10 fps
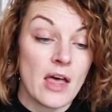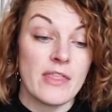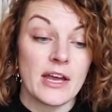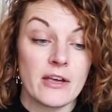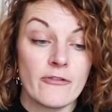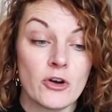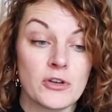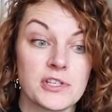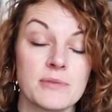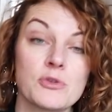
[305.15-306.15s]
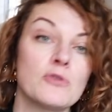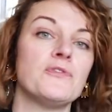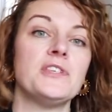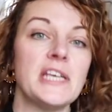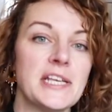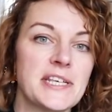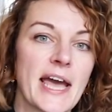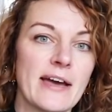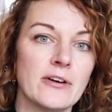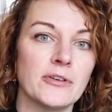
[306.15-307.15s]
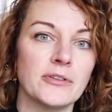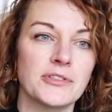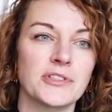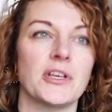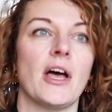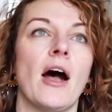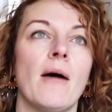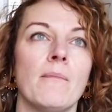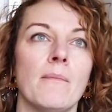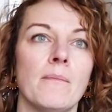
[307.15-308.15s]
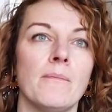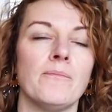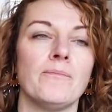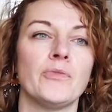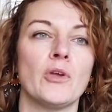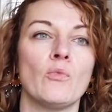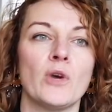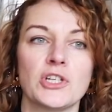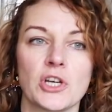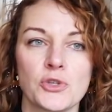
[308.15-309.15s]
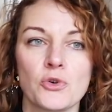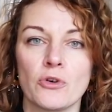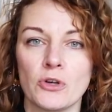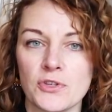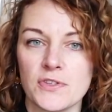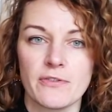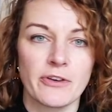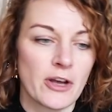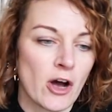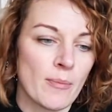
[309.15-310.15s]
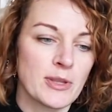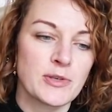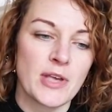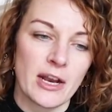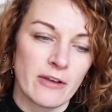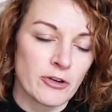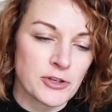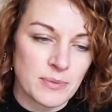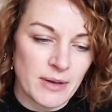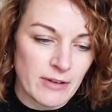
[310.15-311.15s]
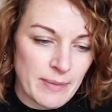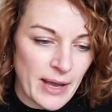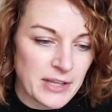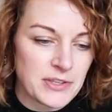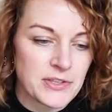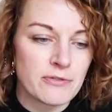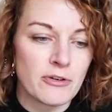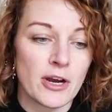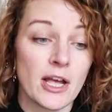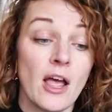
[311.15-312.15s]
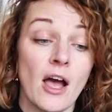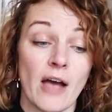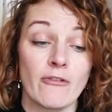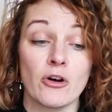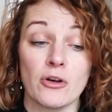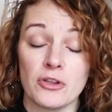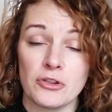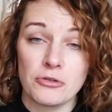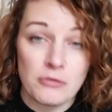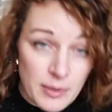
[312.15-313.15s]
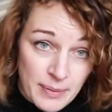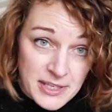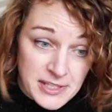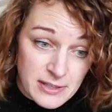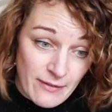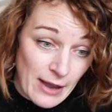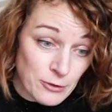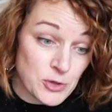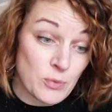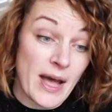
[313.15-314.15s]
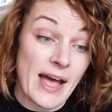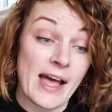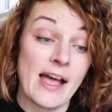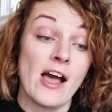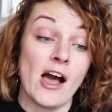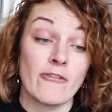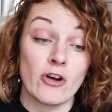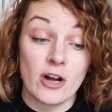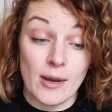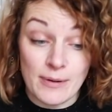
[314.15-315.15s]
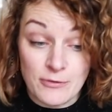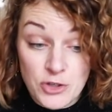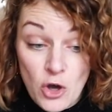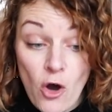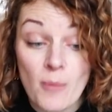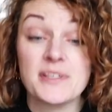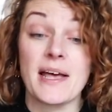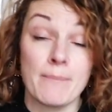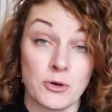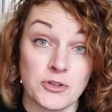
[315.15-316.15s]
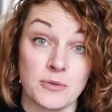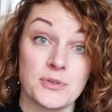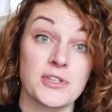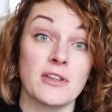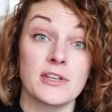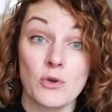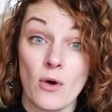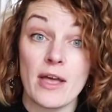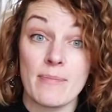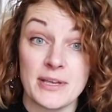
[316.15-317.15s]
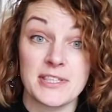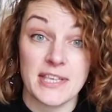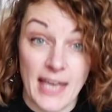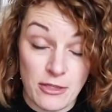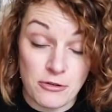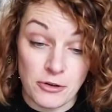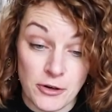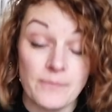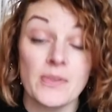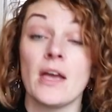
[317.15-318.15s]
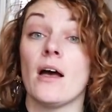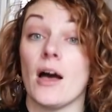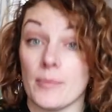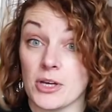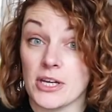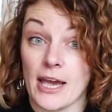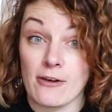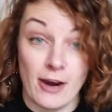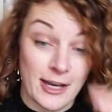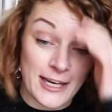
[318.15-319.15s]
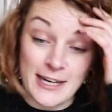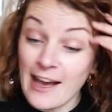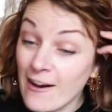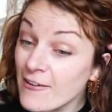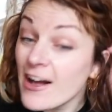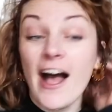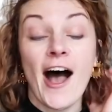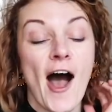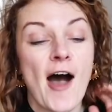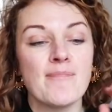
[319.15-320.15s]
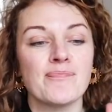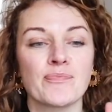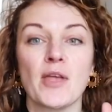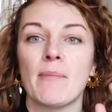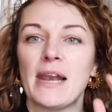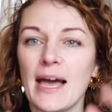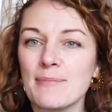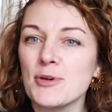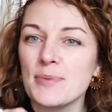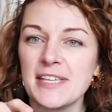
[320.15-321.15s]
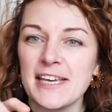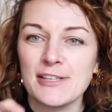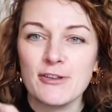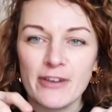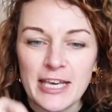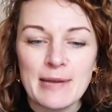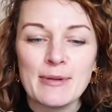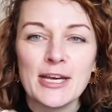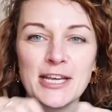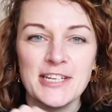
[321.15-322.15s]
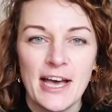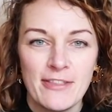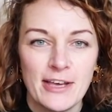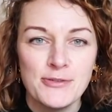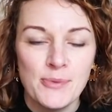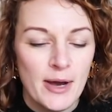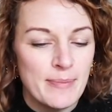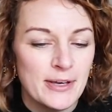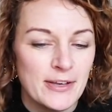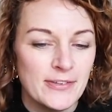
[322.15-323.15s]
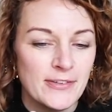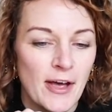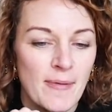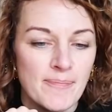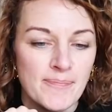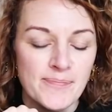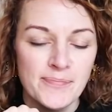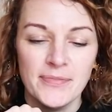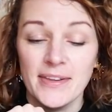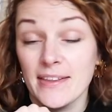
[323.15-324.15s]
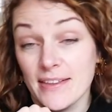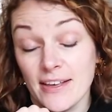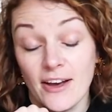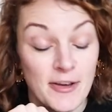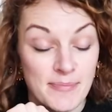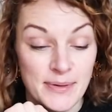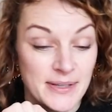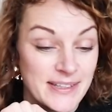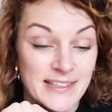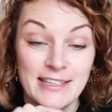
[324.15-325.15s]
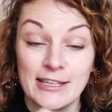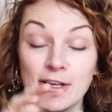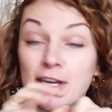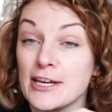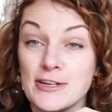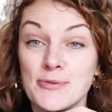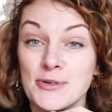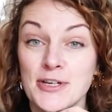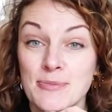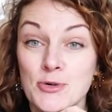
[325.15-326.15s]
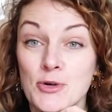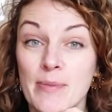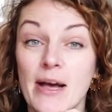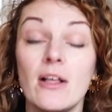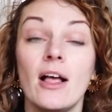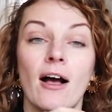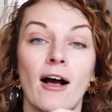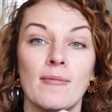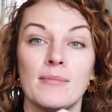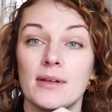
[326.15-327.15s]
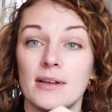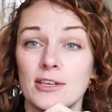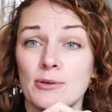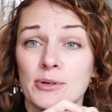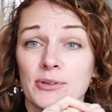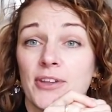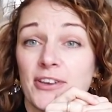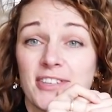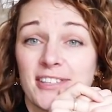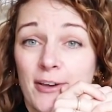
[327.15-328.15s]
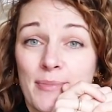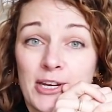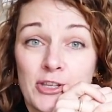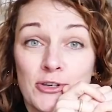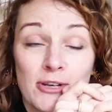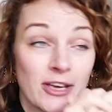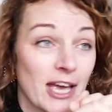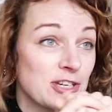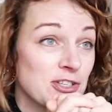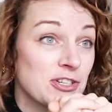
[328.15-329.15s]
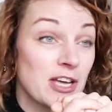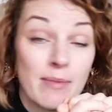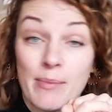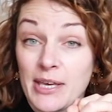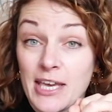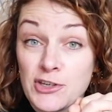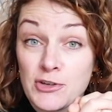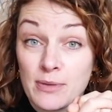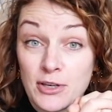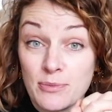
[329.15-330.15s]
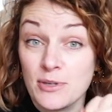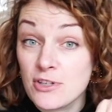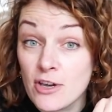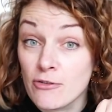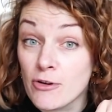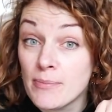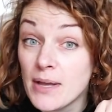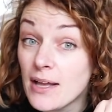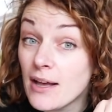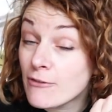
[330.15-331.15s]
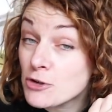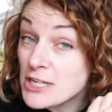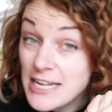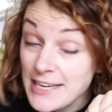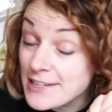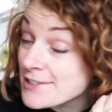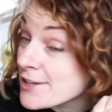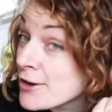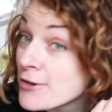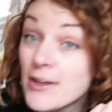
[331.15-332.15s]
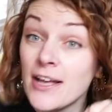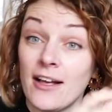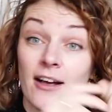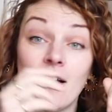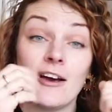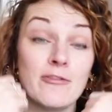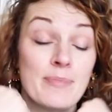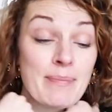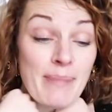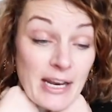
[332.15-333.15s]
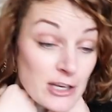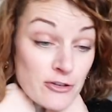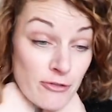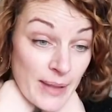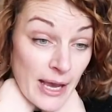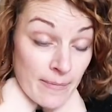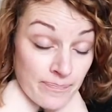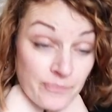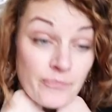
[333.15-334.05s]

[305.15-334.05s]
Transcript: Then I've got some sort of details, which I saw on lots of different garments, and I've got some lovely patterns for it. I've got 3 pieces of outerwear, I've got a couple of tops and bottoms, so there's quite a bit to get through. I'm gonna get cracking now. My laptop is here, so if I keep looking down, that's why, because I'm looking at what I'm talking about. You will notice I'm in a new location today. I'm in my kitchen because my sewing room, I've got a leak, so I've been banished from there.